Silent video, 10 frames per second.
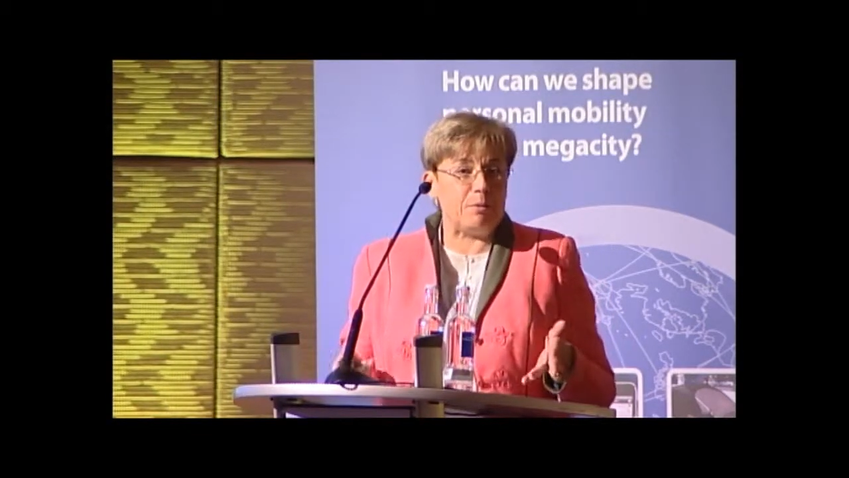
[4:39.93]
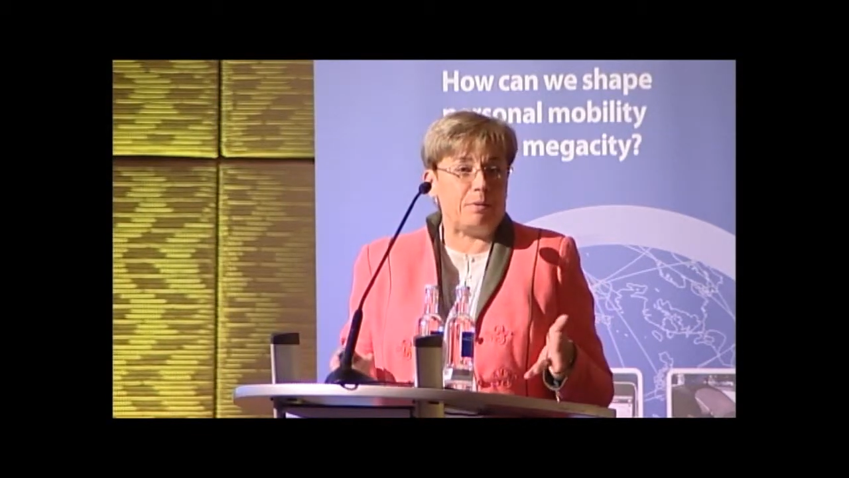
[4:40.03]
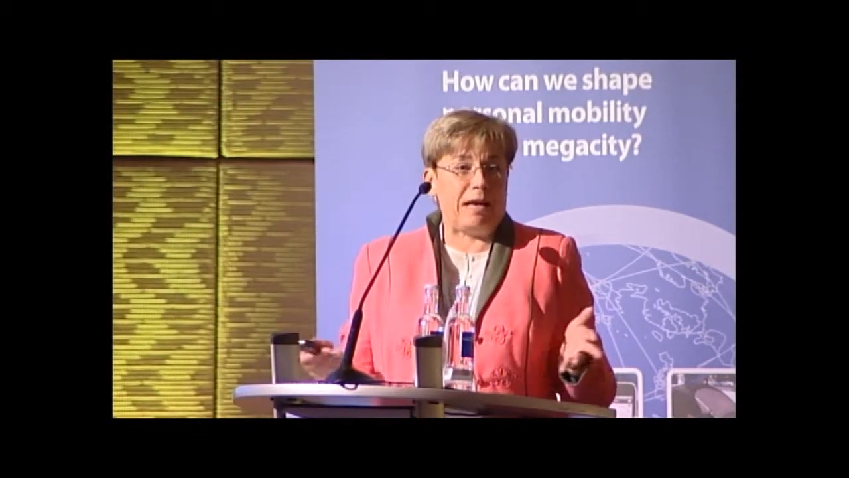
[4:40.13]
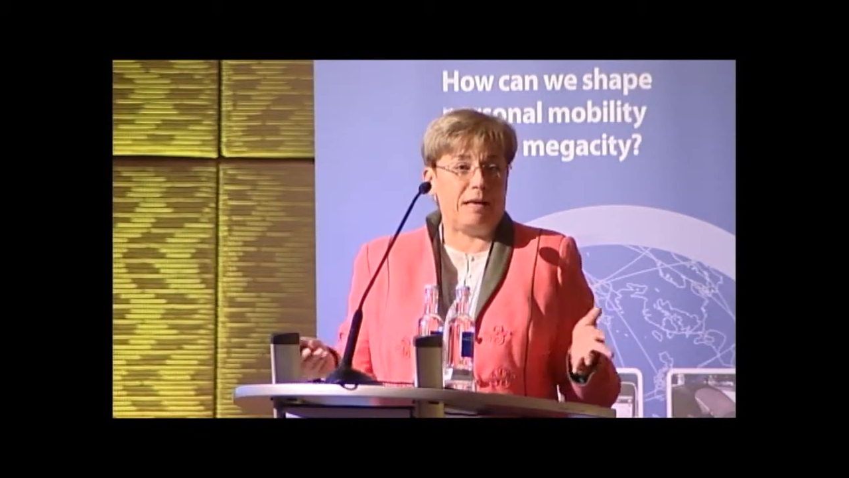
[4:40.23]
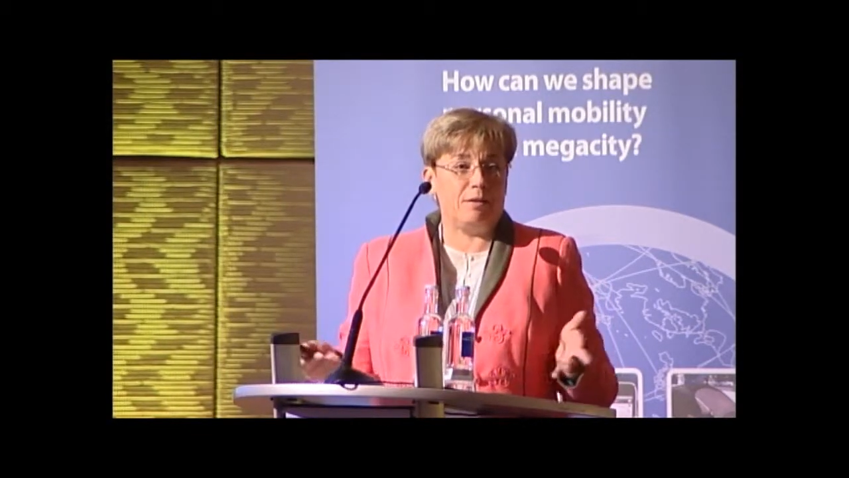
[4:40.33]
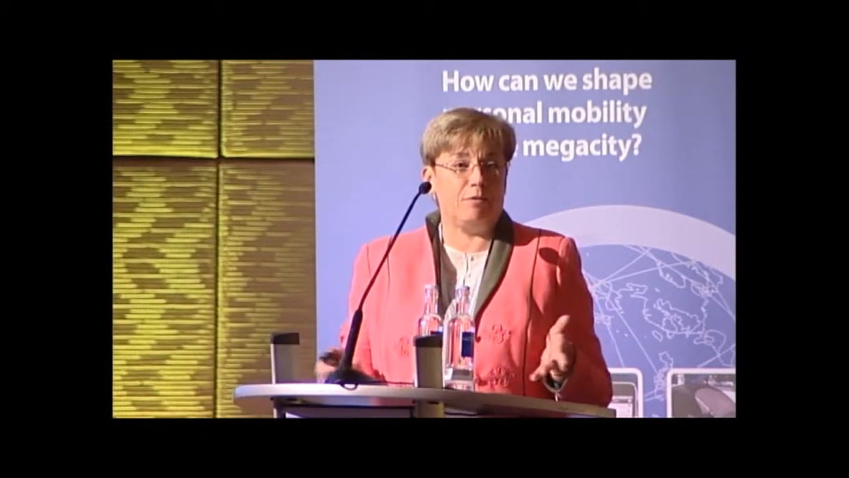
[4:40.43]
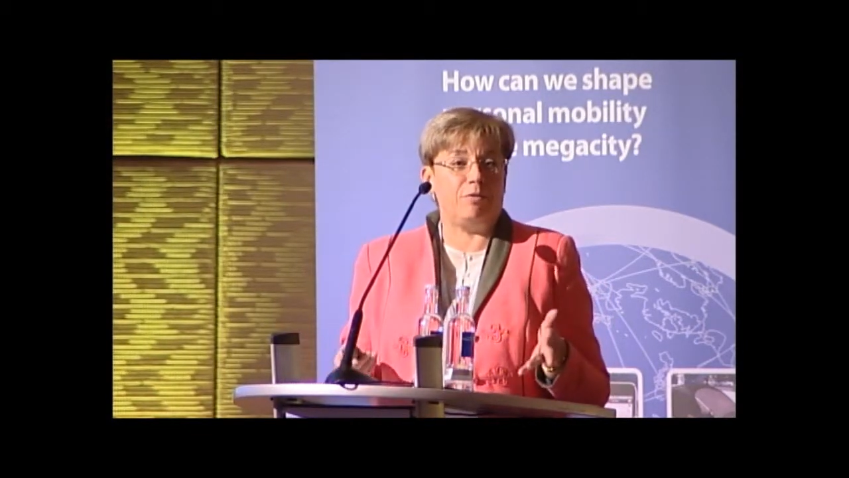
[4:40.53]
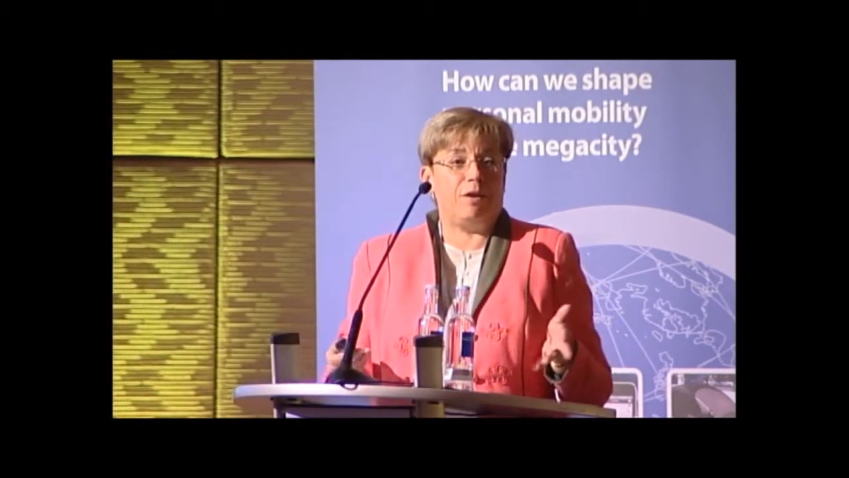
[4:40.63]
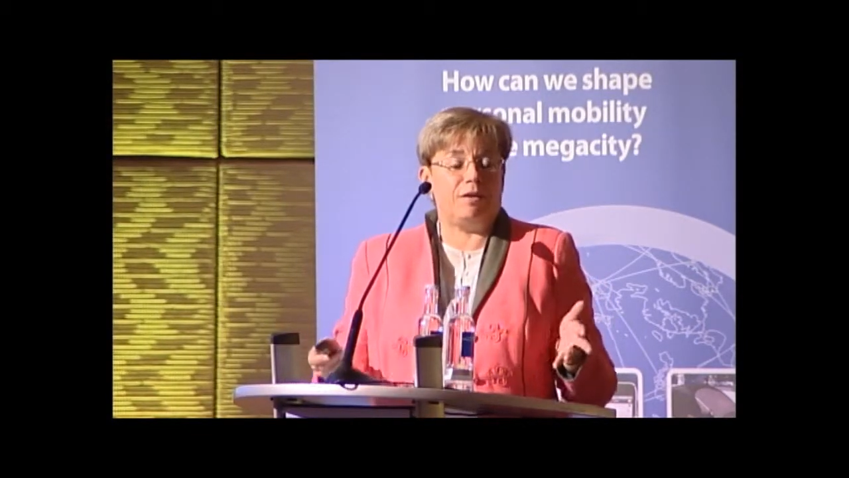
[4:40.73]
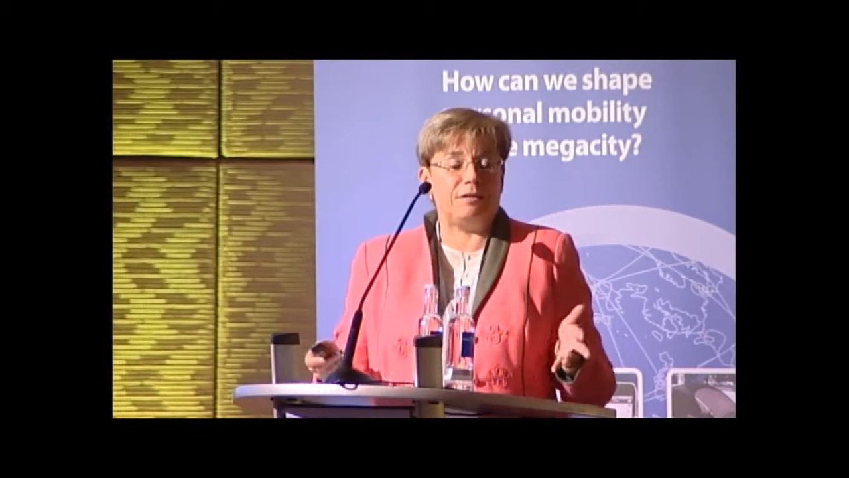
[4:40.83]
we had the
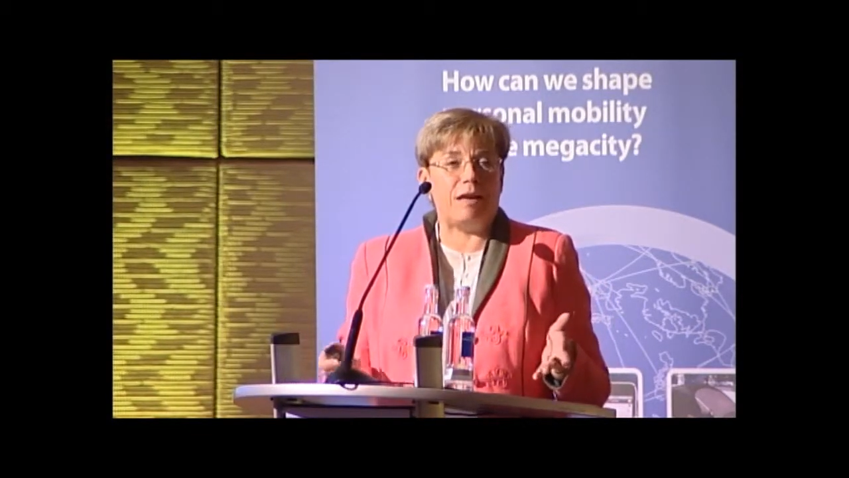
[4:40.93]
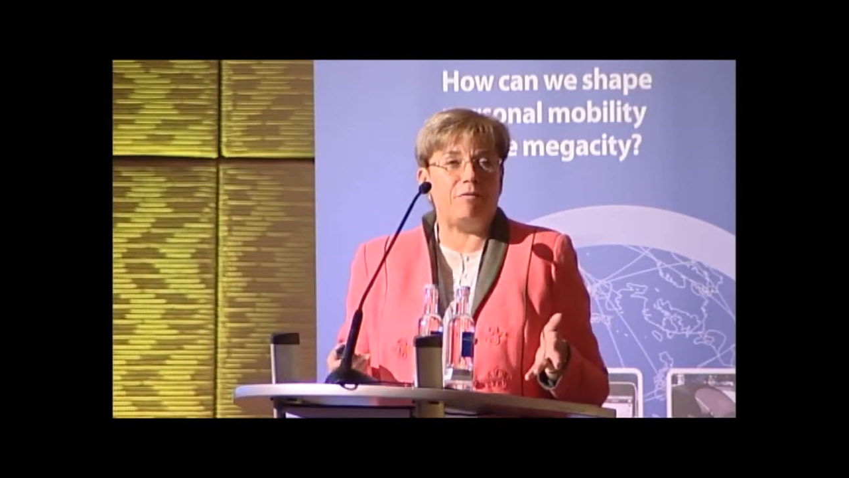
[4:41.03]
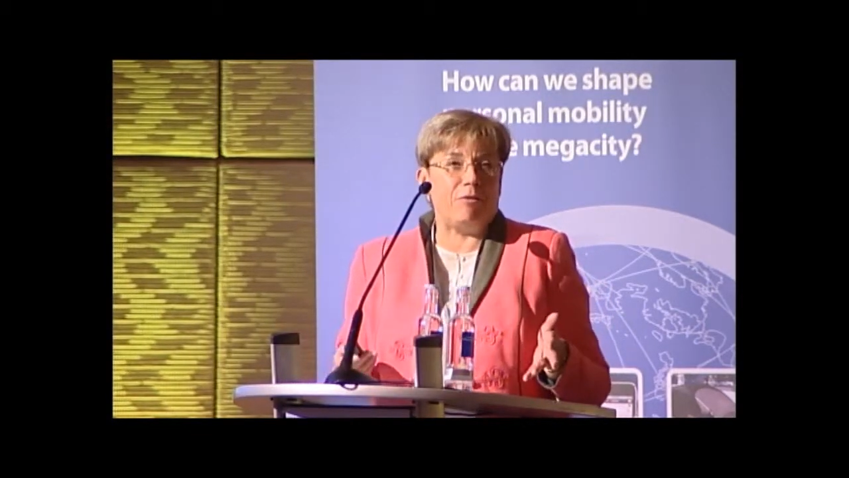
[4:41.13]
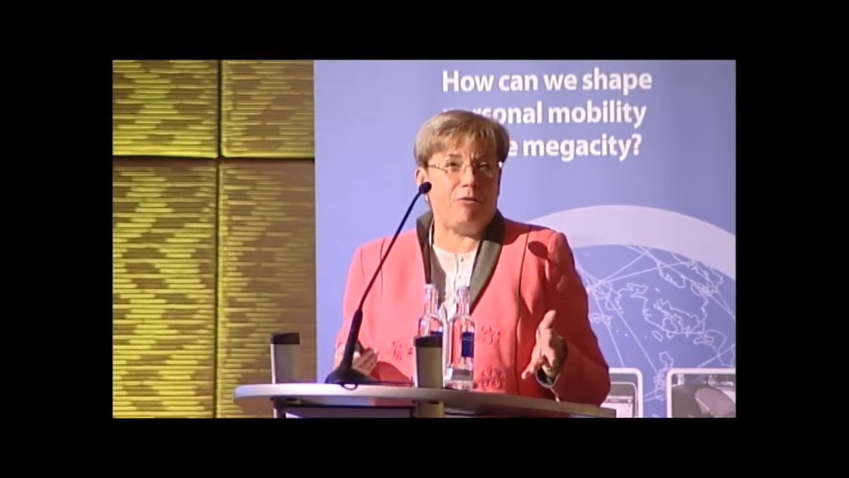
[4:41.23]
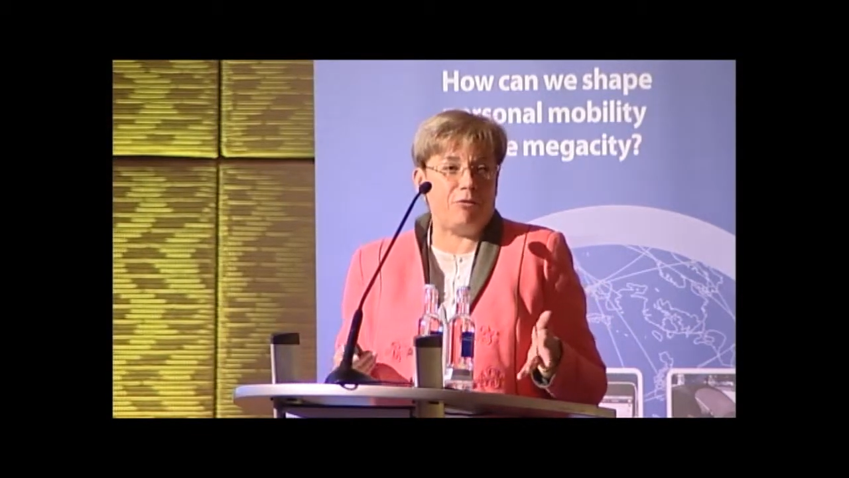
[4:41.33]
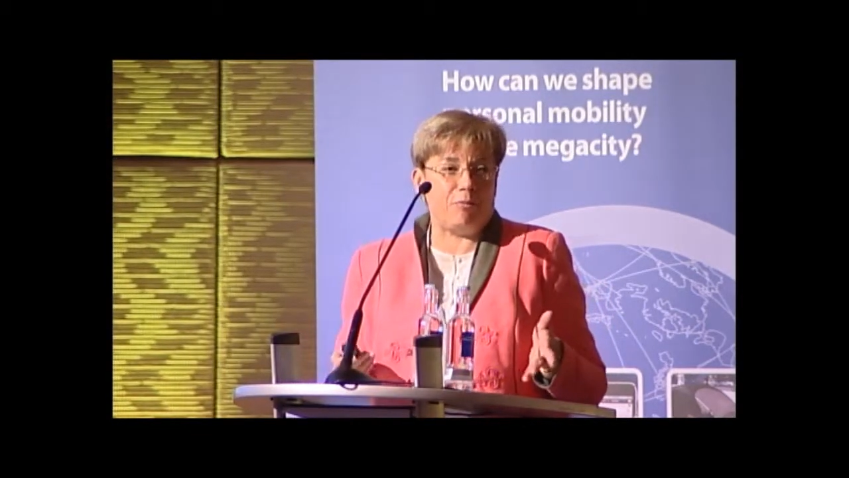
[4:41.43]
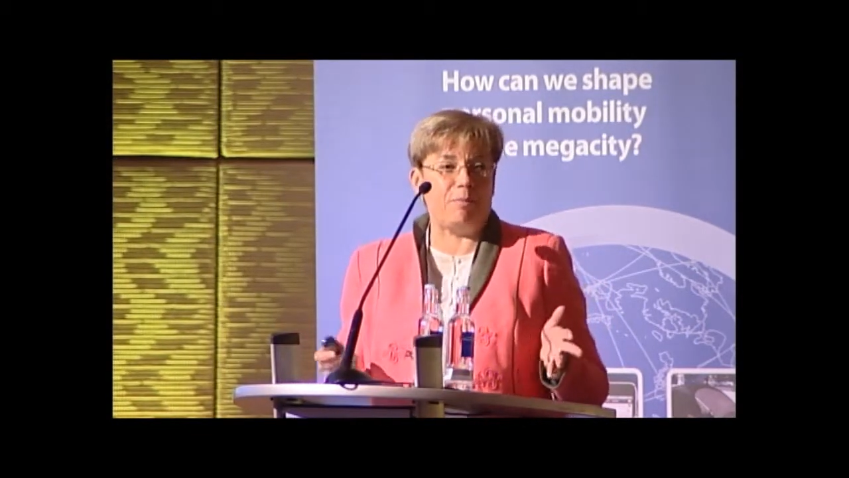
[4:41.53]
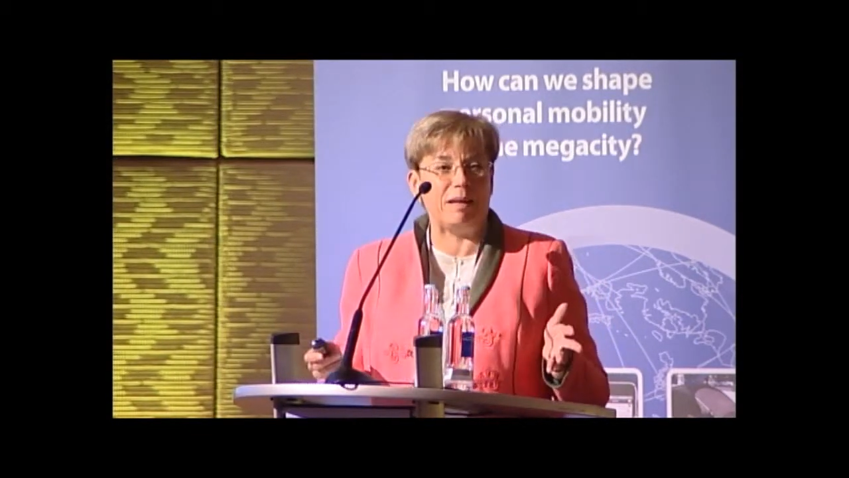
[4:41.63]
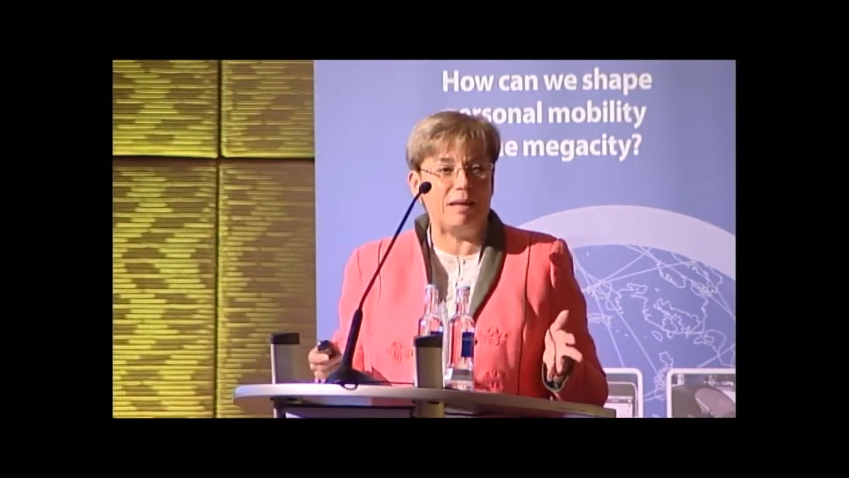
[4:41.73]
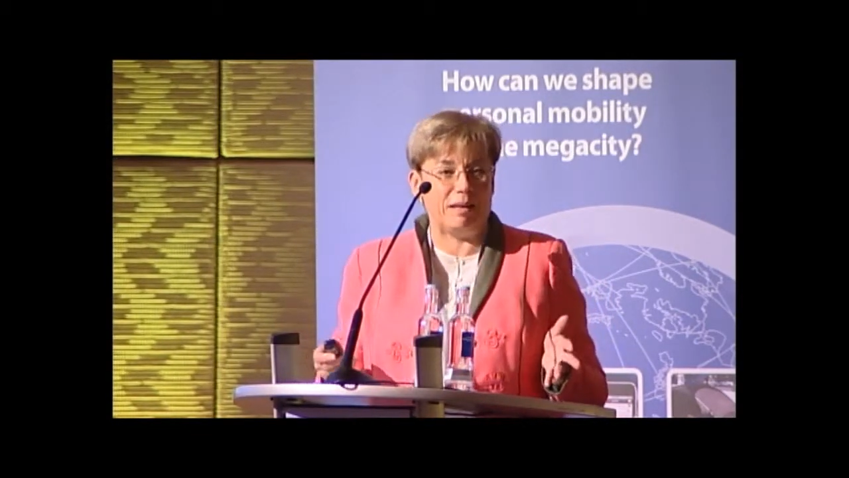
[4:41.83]
7th
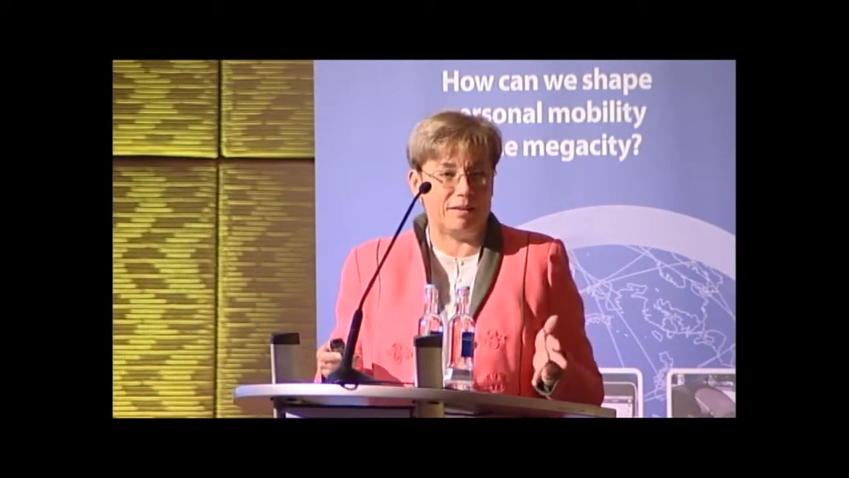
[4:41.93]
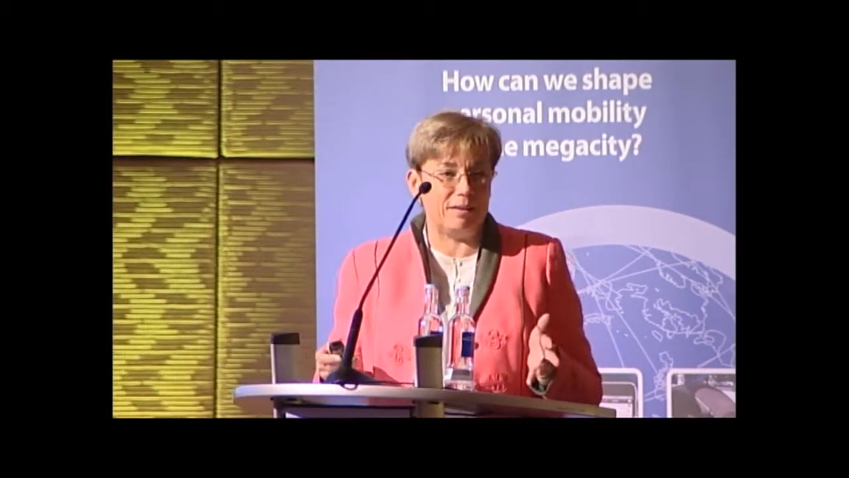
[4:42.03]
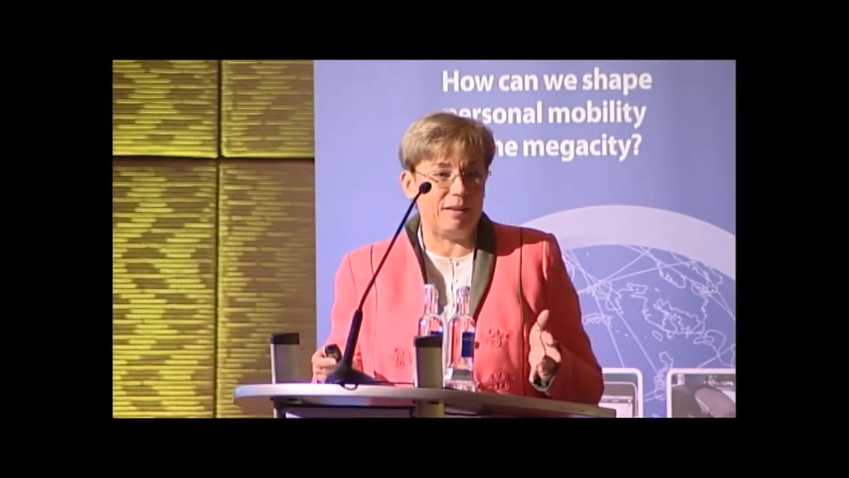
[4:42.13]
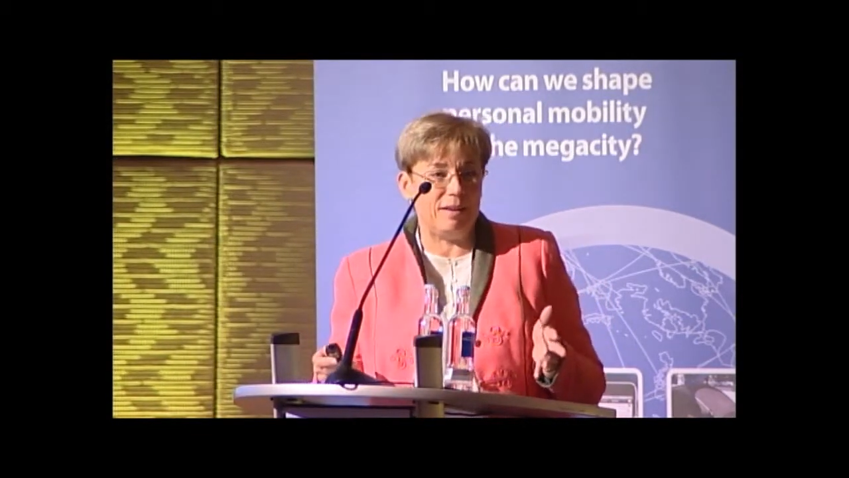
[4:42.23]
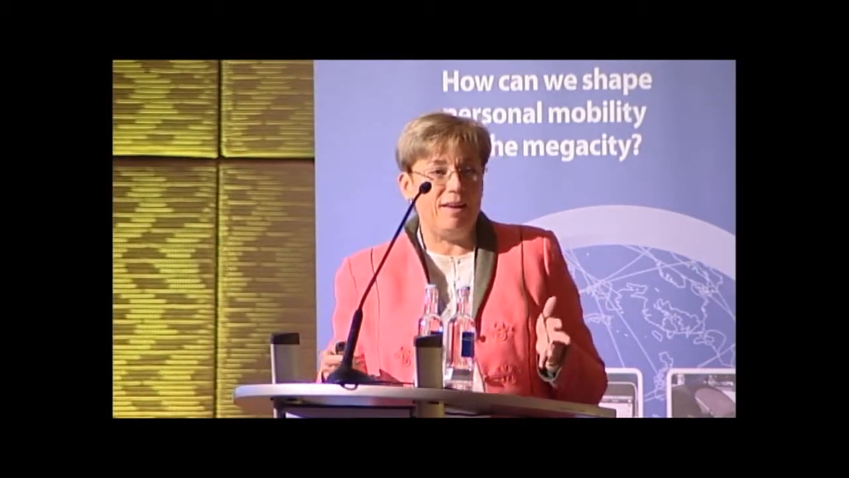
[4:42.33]
billion